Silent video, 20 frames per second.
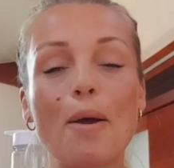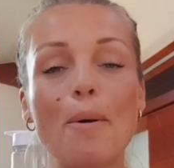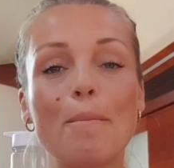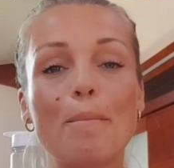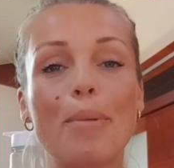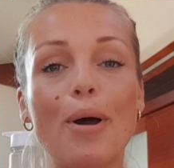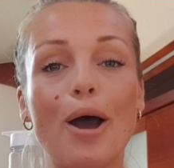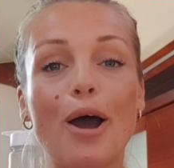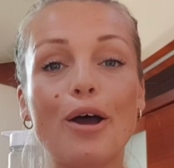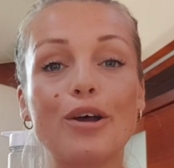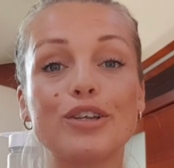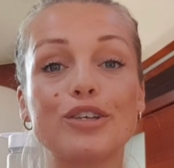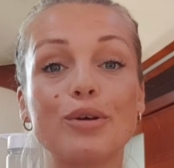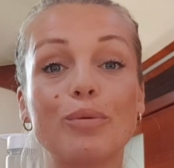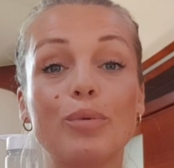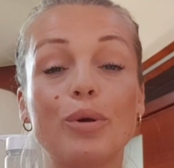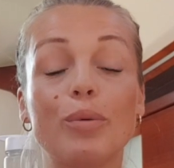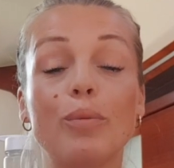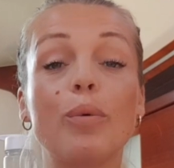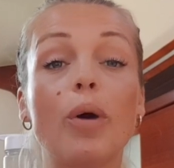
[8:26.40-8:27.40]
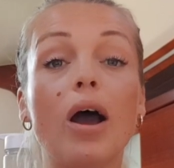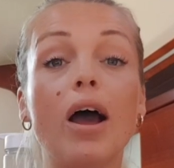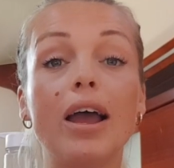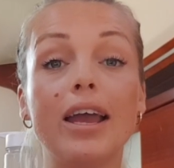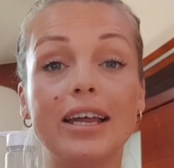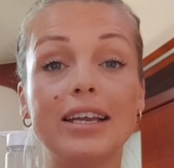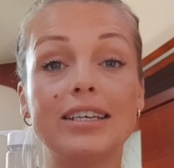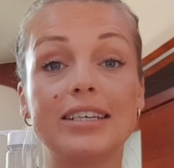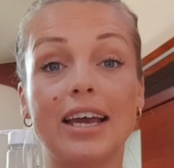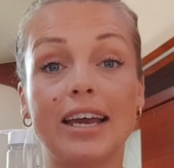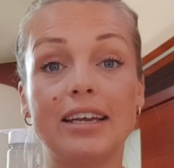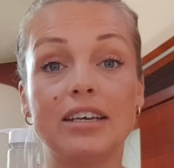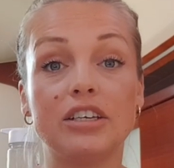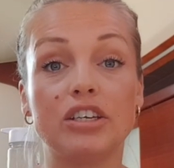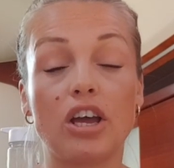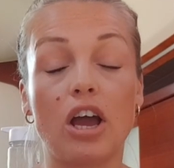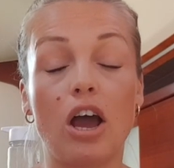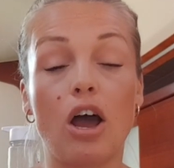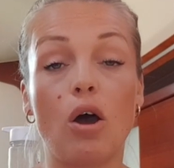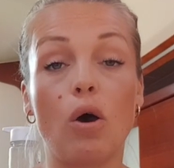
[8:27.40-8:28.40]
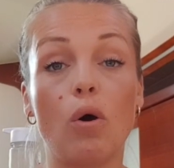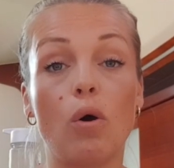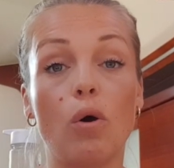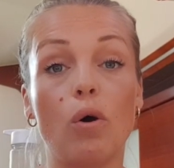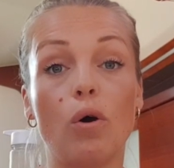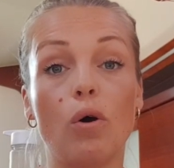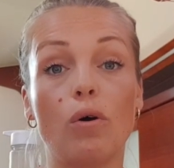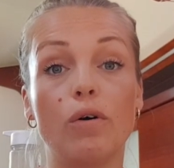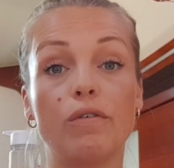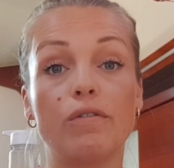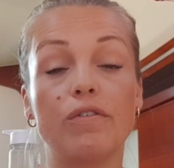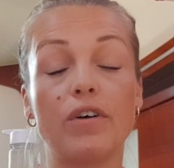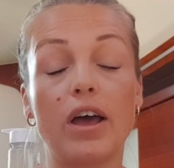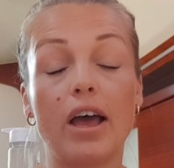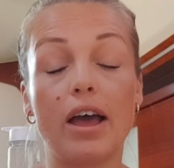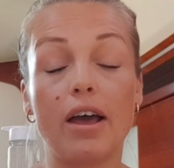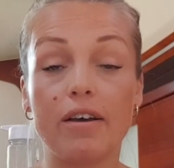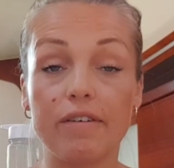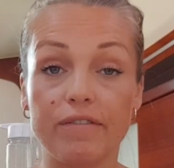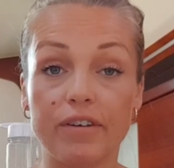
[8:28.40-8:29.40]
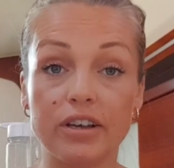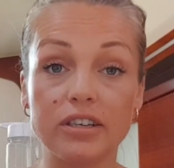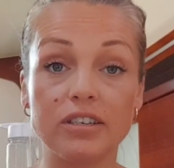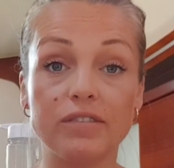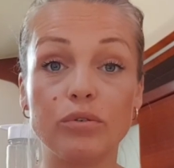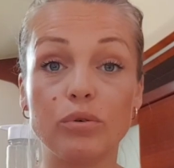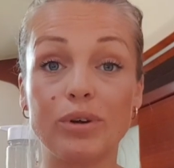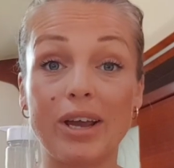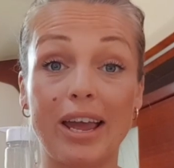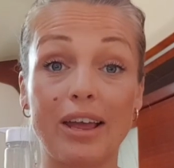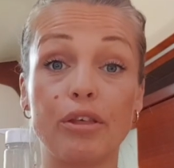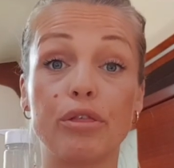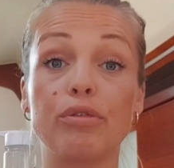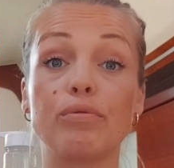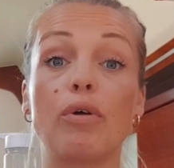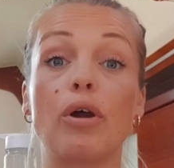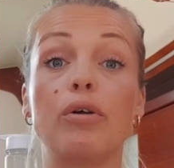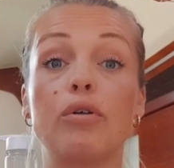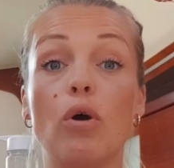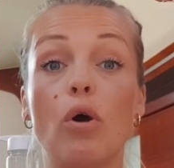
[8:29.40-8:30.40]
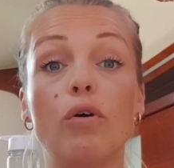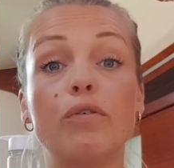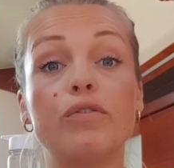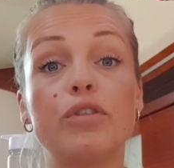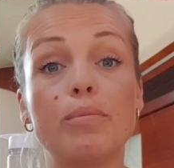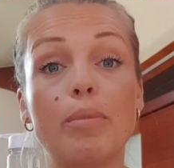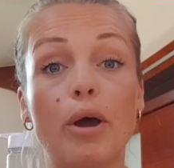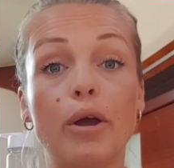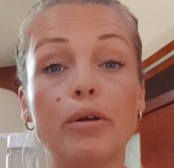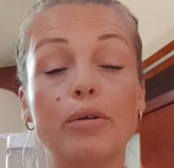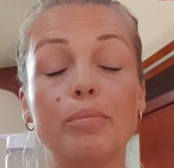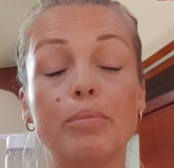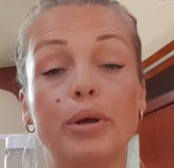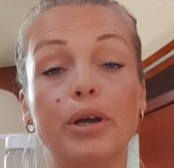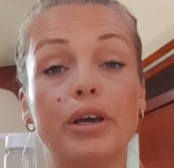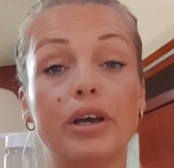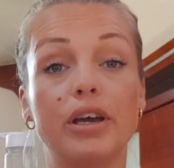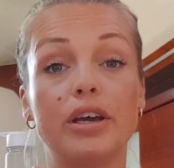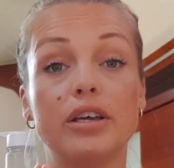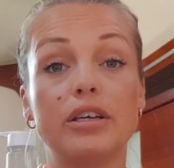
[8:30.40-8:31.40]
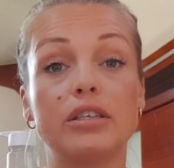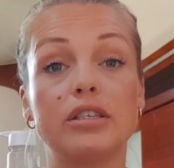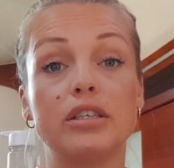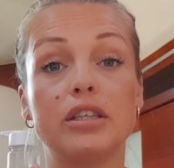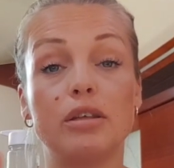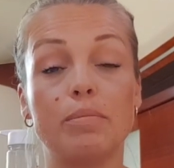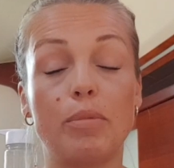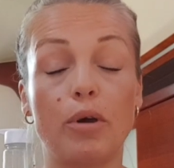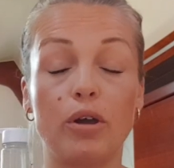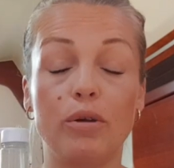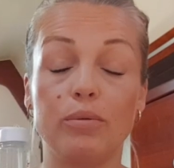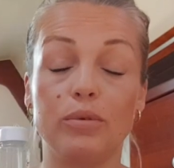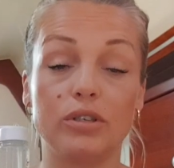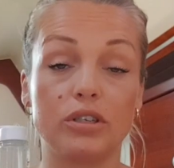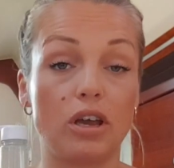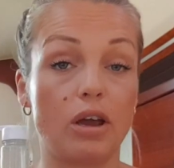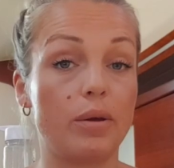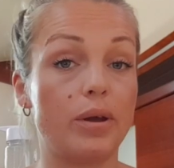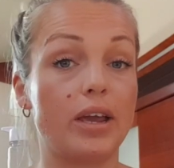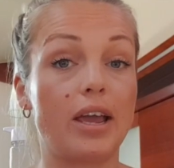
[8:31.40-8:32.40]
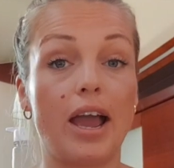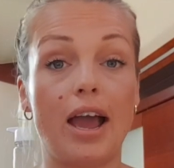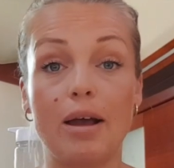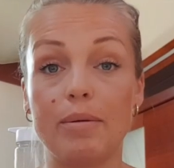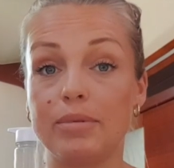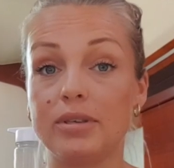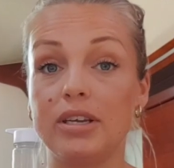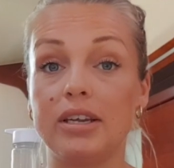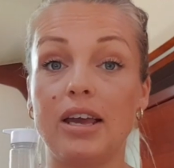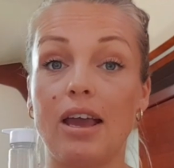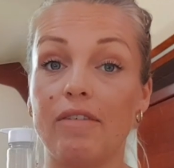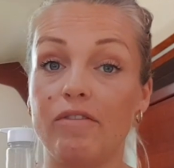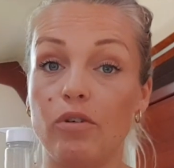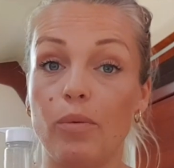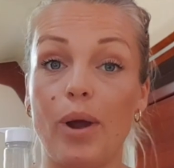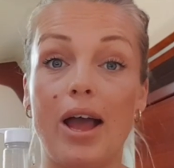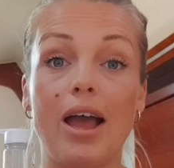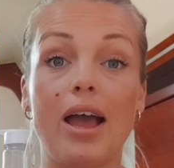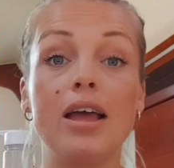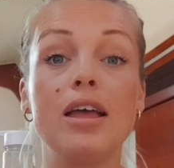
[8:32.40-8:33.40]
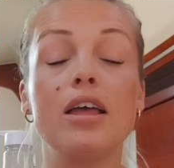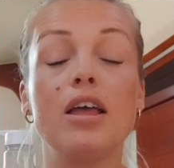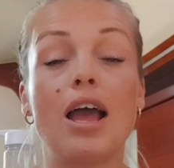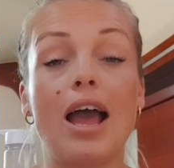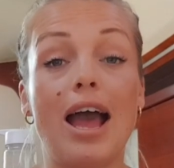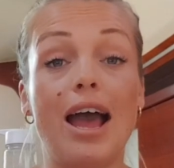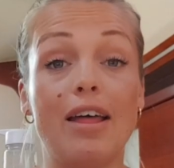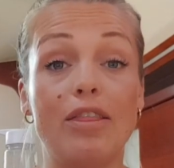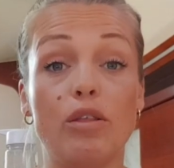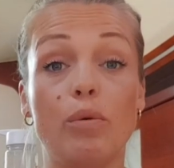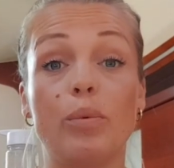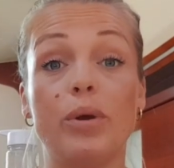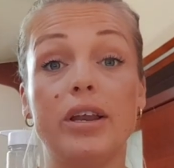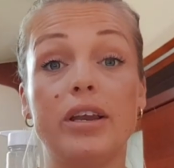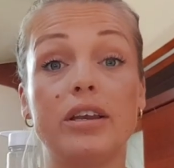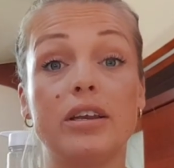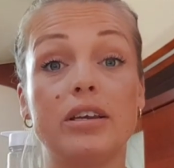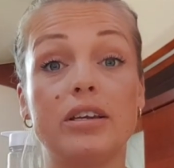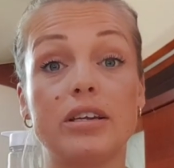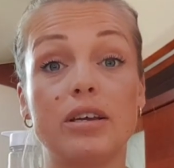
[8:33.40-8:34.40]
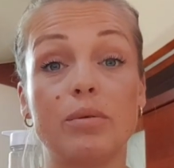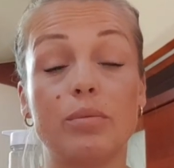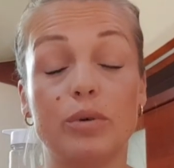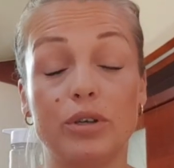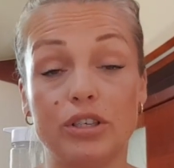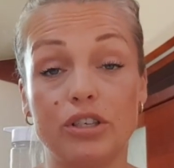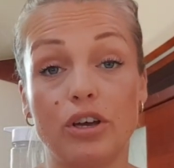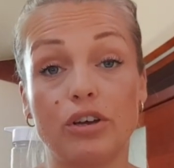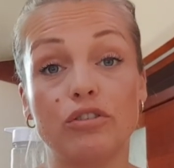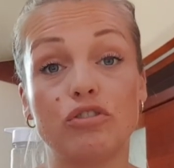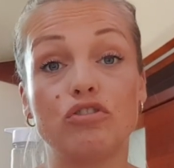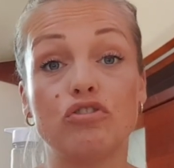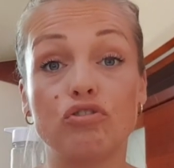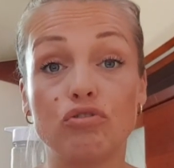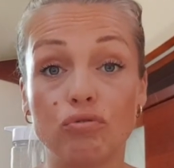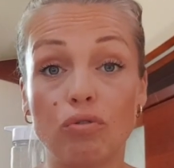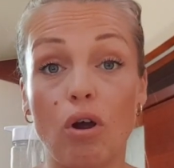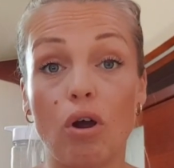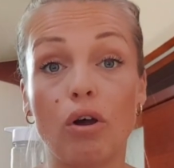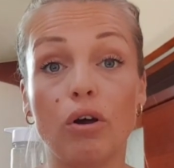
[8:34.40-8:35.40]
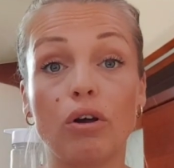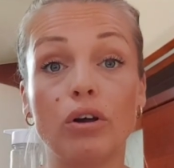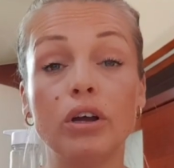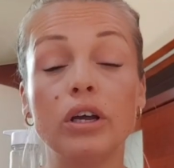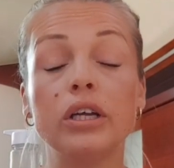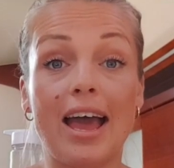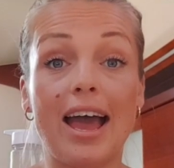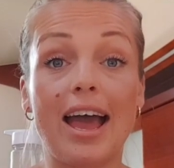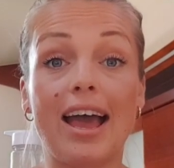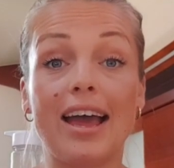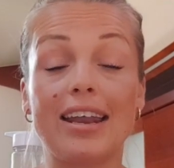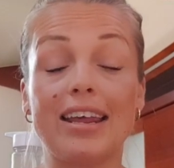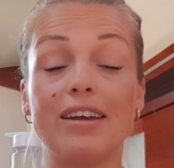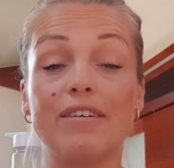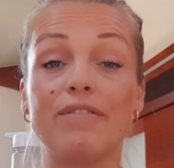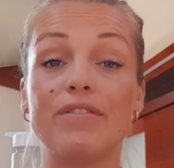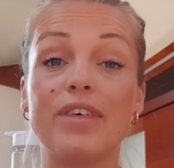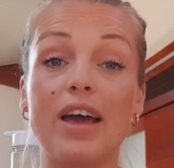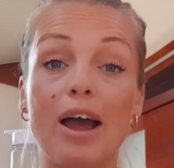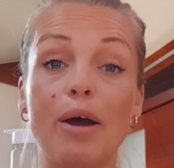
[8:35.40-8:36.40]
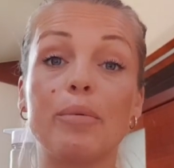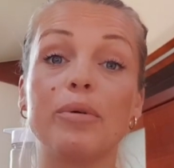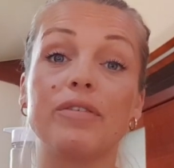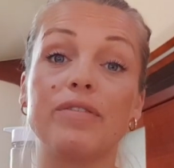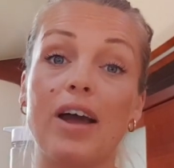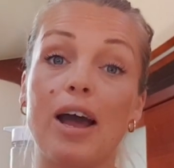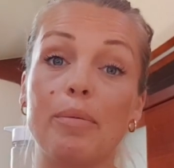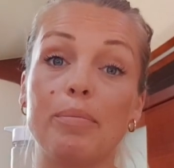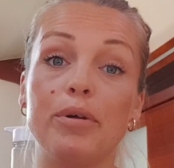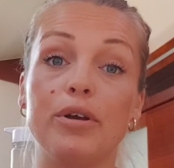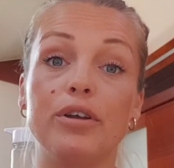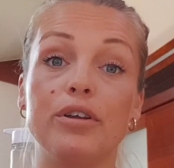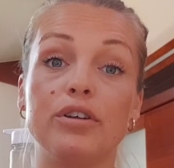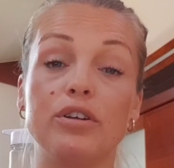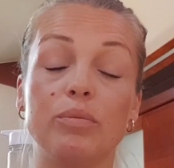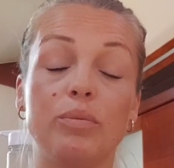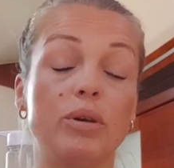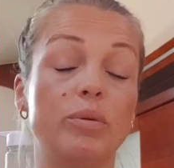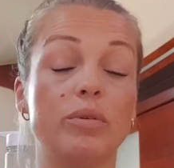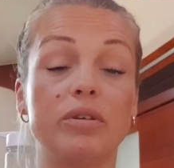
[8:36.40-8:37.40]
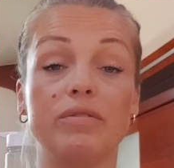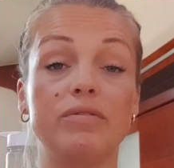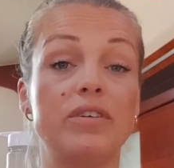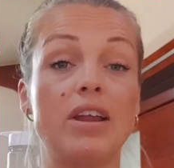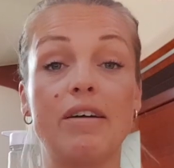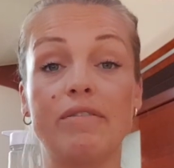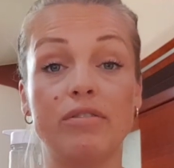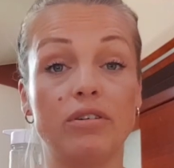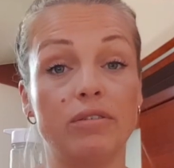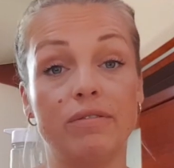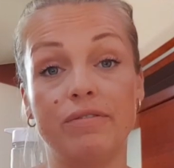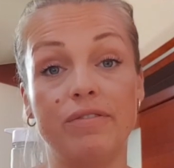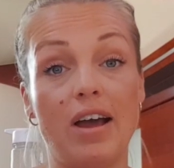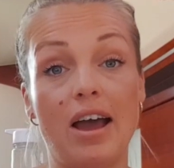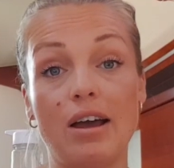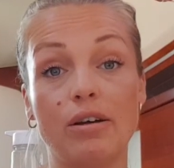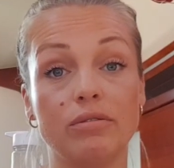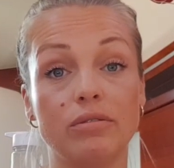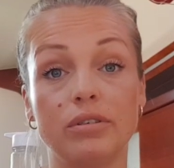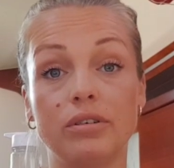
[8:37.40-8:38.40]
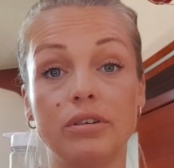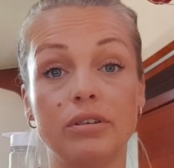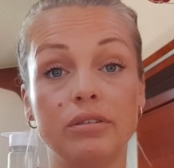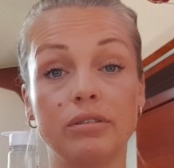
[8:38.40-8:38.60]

But we were in danger of, first of all, getting thrown off the boat because the boat was going absolutely everywhere and the wind was so strong. And if that would have happened, we would have never found